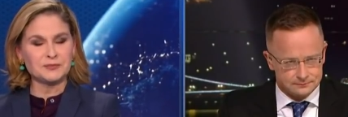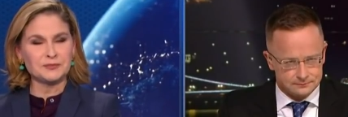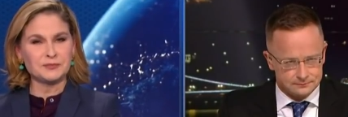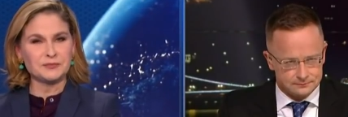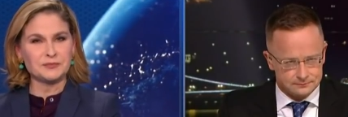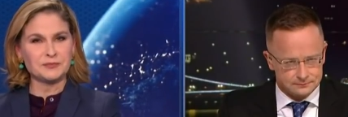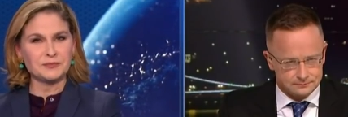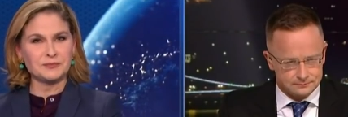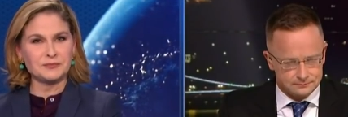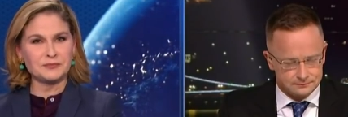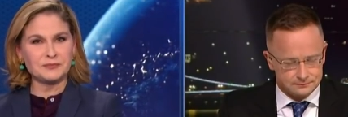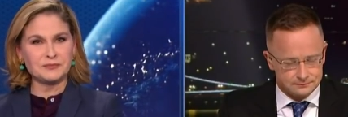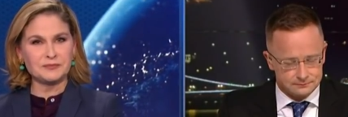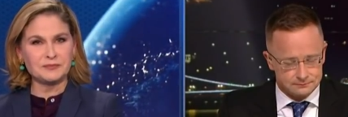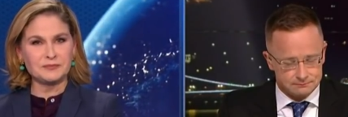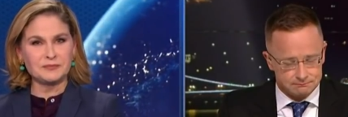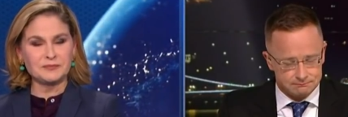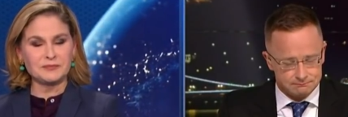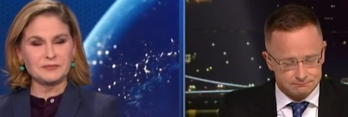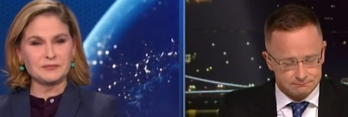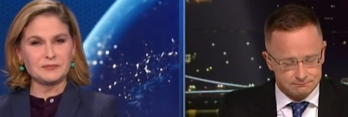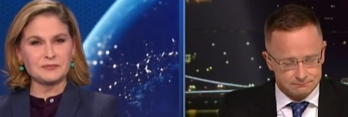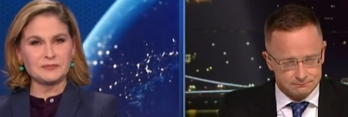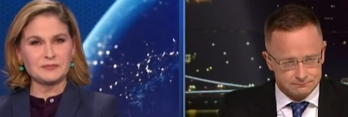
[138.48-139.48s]

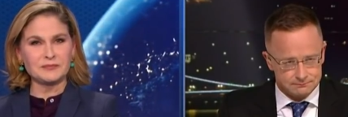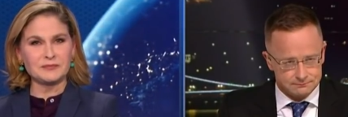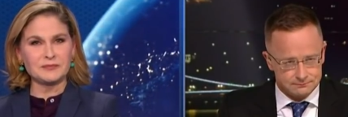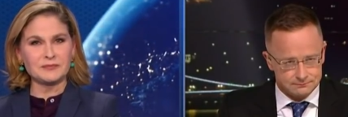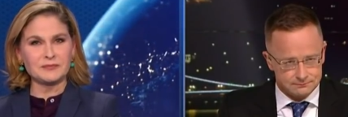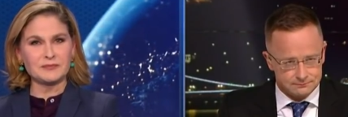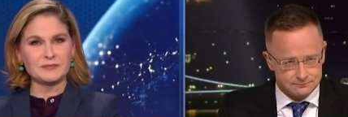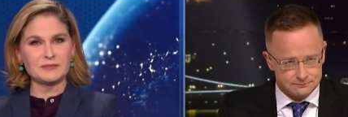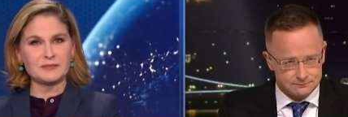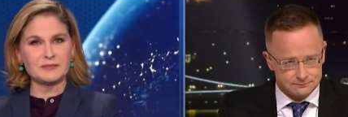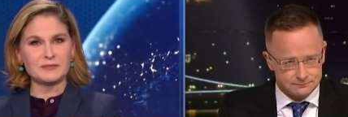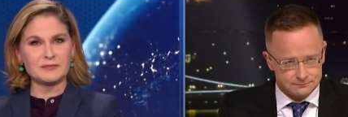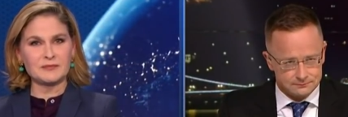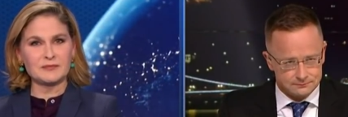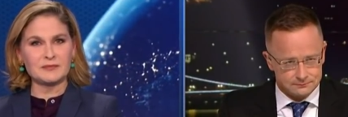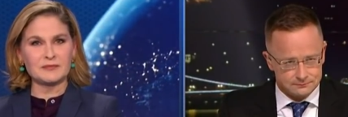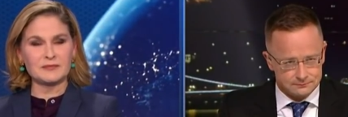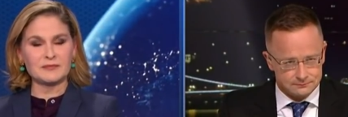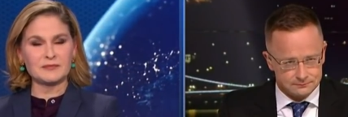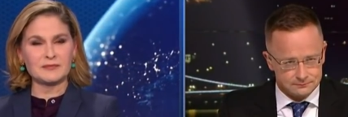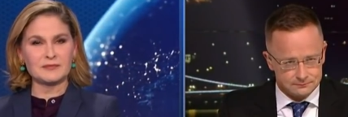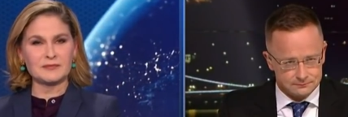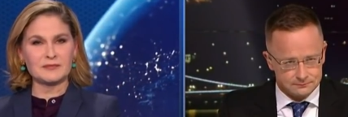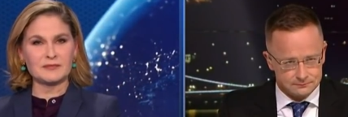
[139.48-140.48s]

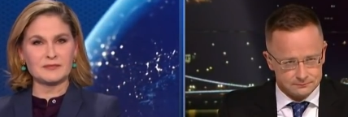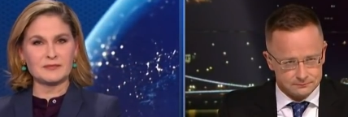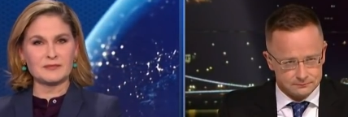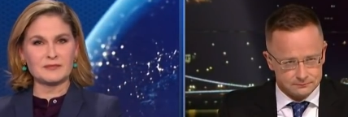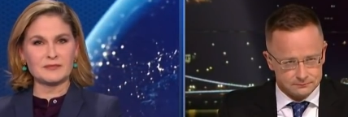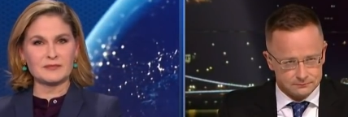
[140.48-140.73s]
[no speech]